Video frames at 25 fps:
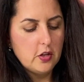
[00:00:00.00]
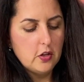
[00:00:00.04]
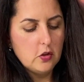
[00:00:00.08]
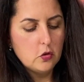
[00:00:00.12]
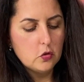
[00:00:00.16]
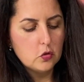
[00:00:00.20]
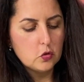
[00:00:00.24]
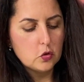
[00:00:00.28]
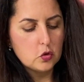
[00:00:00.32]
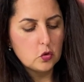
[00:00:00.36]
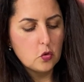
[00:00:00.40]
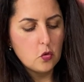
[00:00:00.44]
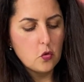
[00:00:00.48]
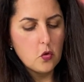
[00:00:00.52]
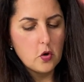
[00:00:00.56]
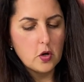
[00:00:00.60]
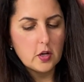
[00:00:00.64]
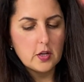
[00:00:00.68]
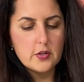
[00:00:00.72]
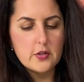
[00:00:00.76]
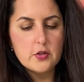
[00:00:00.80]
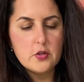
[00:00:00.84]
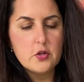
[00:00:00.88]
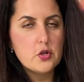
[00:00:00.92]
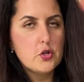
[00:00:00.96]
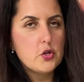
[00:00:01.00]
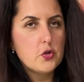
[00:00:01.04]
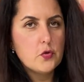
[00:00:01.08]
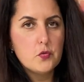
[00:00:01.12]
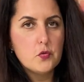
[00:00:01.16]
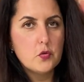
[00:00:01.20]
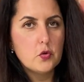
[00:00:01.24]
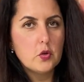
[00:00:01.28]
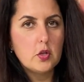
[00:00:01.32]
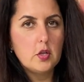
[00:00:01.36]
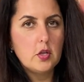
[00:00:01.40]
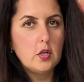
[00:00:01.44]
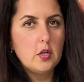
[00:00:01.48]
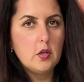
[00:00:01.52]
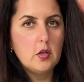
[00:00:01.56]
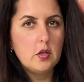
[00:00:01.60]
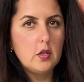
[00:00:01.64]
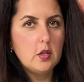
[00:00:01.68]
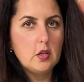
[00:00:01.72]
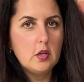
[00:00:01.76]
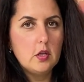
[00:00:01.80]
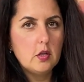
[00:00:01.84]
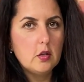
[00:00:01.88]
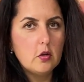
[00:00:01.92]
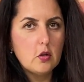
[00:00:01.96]
I move the speed knob, but
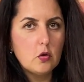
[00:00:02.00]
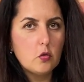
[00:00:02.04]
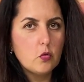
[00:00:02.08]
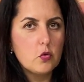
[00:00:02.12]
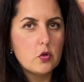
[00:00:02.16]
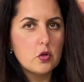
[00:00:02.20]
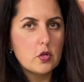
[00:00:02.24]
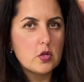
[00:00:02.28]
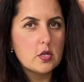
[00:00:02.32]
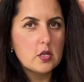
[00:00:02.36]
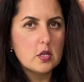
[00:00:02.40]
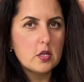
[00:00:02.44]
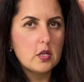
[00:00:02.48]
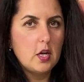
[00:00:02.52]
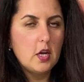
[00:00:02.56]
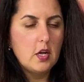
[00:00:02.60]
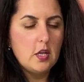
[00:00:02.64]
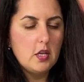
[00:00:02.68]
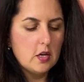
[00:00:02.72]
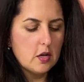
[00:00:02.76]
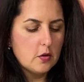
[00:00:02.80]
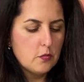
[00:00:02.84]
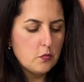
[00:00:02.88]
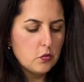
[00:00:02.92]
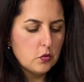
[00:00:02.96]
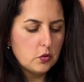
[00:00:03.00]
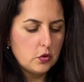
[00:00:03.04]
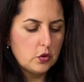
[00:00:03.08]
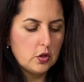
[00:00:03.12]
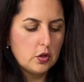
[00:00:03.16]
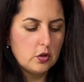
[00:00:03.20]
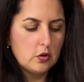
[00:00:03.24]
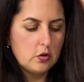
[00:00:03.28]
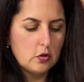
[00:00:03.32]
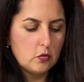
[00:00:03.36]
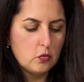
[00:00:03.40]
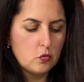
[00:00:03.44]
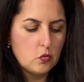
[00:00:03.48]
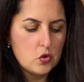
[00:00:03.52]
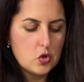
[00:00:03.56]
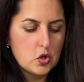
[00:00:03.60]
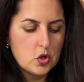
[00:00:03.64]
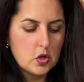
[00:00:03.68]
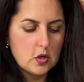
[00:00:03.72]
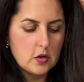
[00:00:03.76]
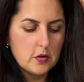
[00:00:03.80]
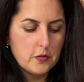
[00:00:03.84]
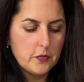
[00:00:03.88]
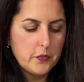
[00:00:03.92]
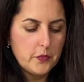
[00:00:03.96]
nothing happens. The drill
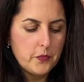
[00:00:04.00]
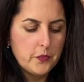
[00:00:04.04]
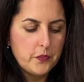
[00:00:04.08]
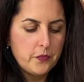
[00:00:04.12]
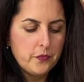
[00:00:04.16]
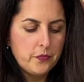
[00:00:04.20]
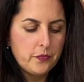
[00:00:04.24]
doesn't turn.